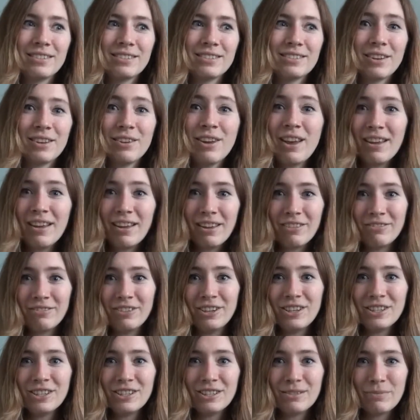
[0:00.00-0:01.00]
So yeah, I
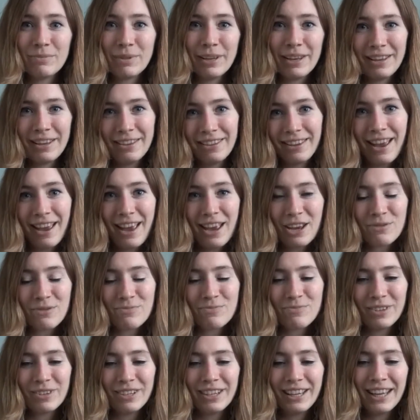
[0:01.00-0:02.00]
finished playing the
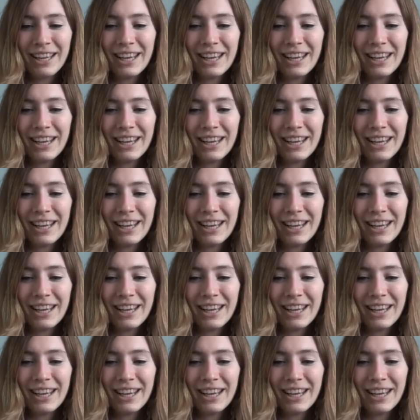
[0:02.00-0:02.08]
game.